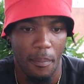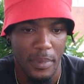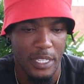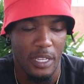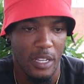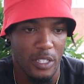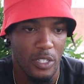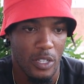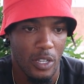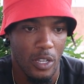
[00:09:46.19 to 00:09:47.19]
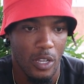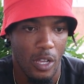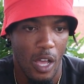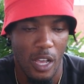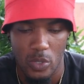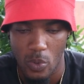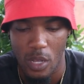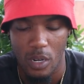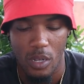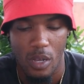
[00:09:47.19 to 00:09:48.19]
meters as
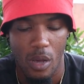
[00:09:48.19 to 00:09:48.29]
well,